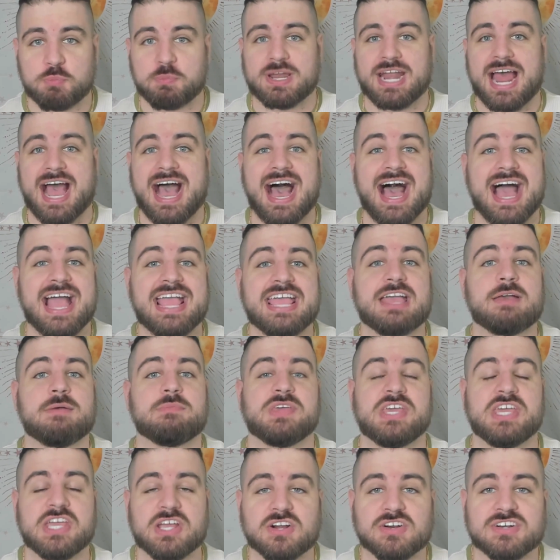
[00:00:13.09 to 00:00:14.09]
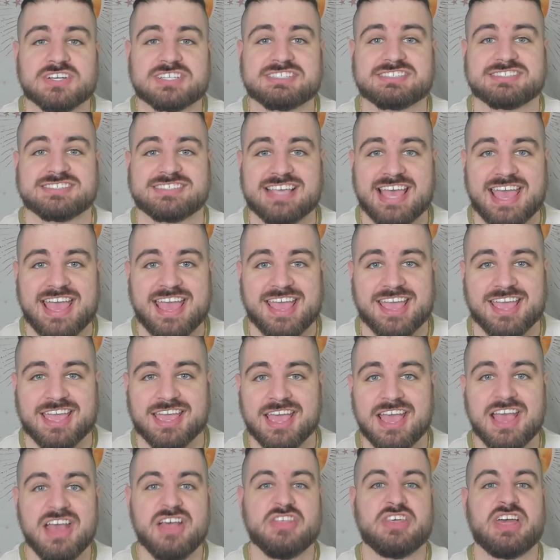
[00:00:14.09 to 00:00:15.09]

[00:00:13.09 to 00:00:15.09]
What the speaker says: but I am here to say